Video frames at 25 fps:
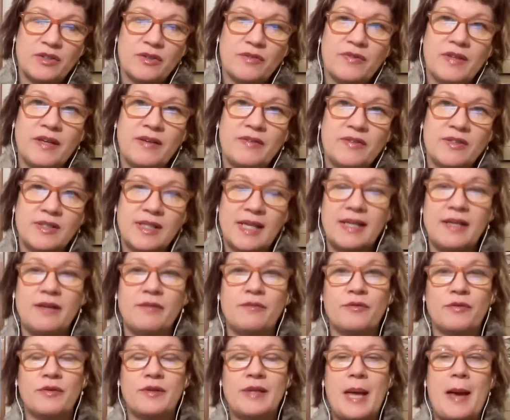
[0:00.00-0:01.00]
So if they've signed
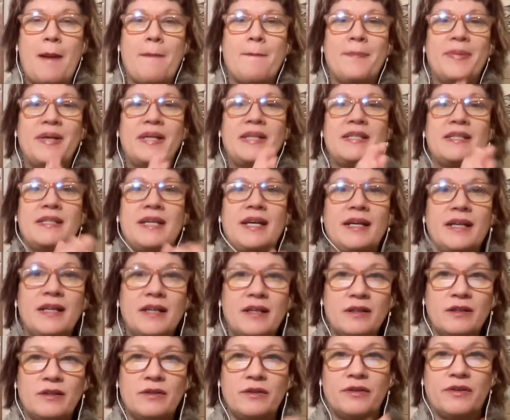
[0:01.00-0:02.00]
up for that
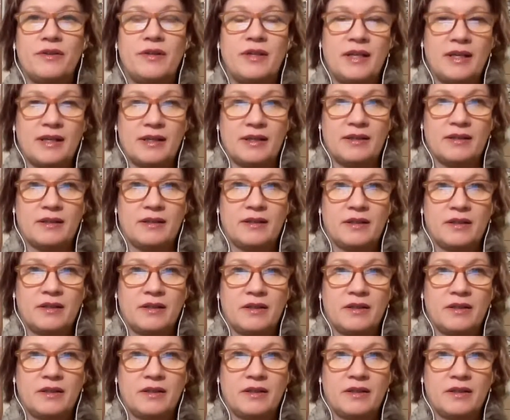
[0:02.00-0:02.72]
particular thing,